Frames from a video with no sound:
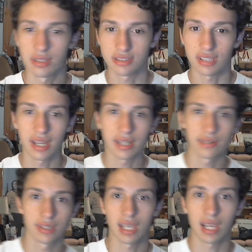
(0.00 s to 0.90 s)
the side
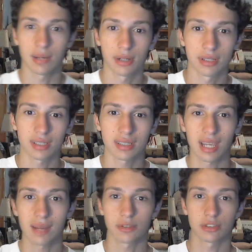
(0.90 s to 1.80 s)
of the camera? I think the
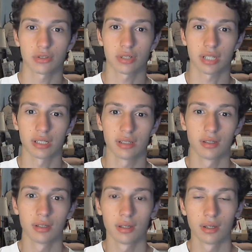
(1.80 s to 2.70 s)
camera is crooked.
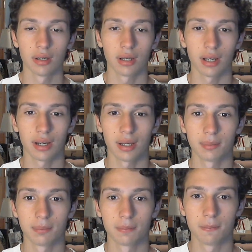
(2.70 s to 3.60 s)

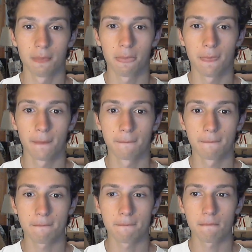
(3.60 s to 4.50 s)
I
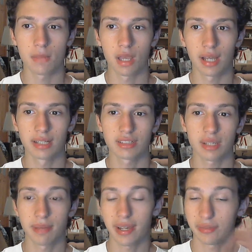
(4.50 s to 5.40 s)
just
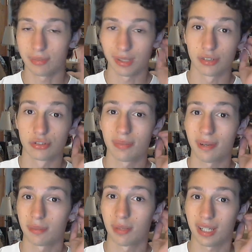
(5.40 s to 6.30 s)
came back from a little trip
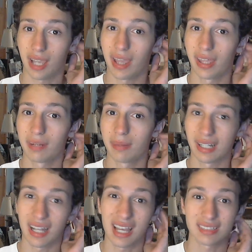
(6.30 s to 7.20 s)
out to Block Island,
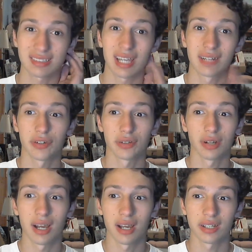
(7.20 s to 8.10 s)
my last kind of
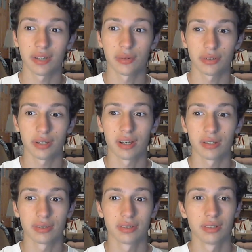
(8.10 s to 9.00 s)
hurrah, going
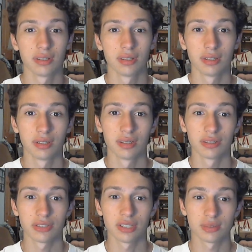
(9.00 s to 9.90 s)
around,
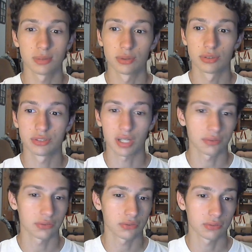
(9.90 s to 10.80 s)
seeing some cool
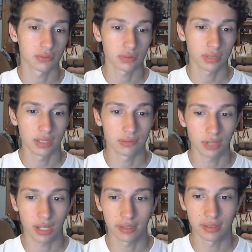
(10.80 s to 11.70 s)
stuff in
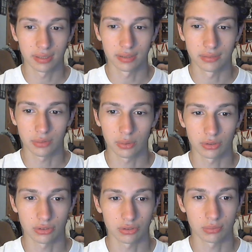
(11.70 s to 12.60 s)
Rhode Island, of
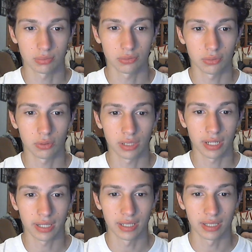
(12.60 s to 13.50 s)
course, before
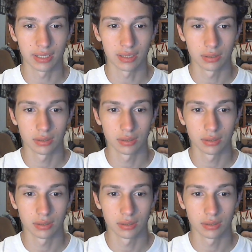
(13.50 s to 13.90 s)
I